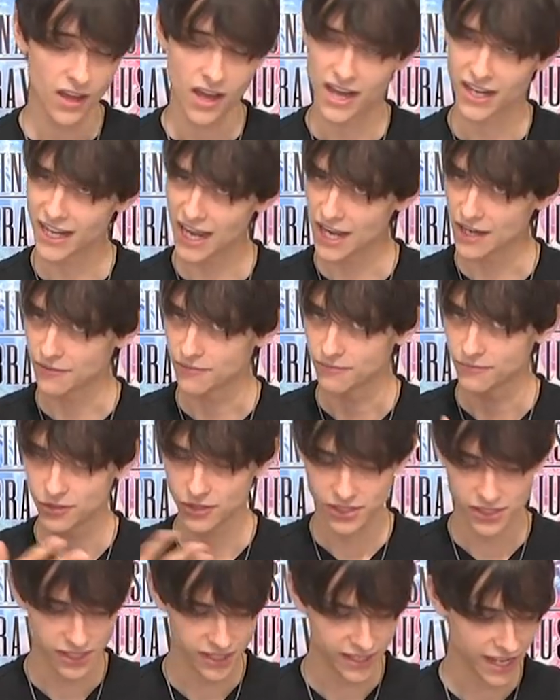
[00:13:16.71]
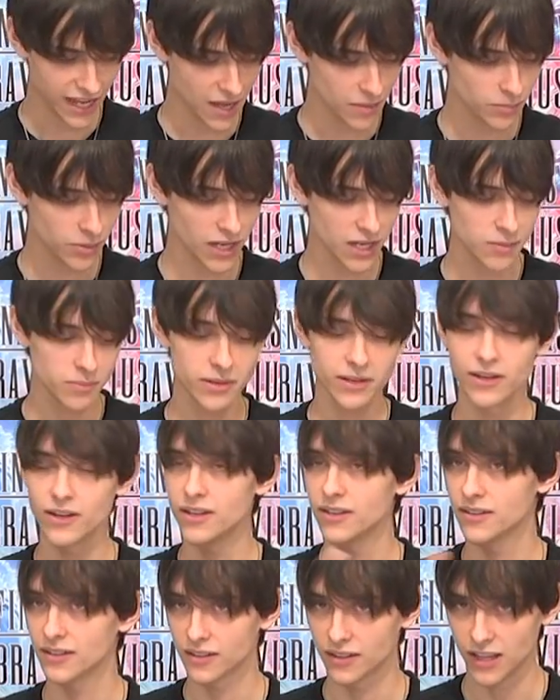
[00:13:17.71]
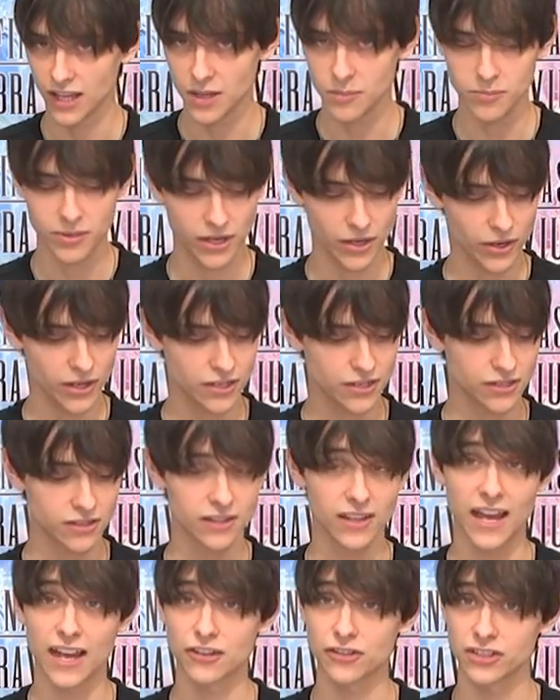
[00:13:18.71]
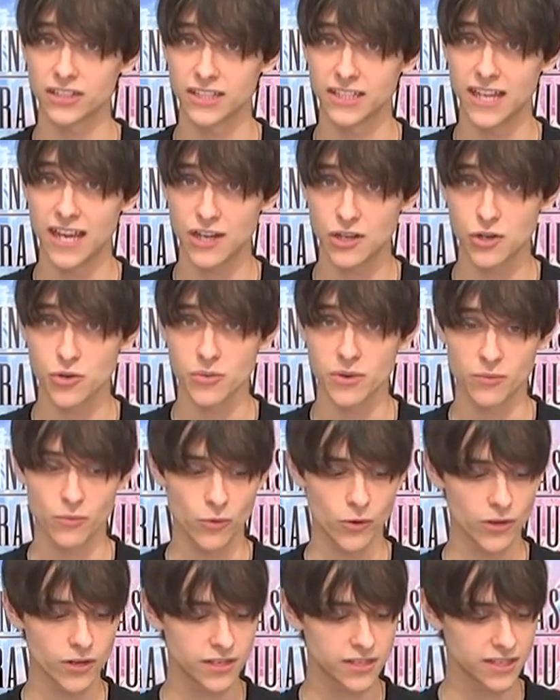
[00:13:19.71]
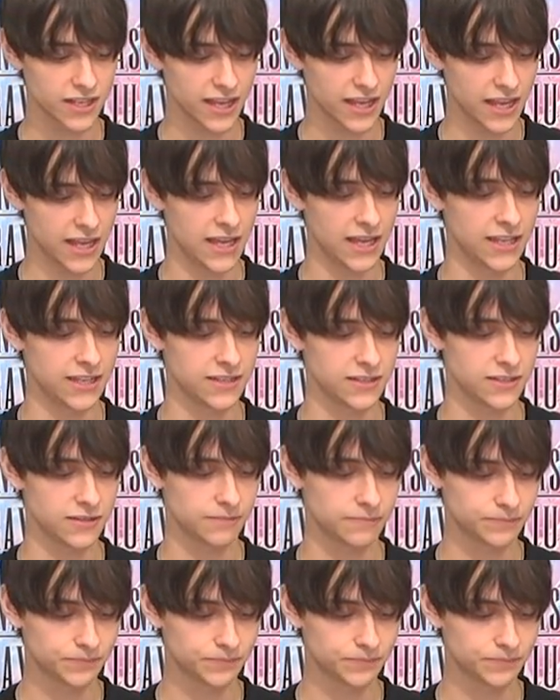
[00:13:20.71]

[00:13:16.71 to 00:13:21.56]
Again, you see the campaign period, the claim period to actually get your rewards, and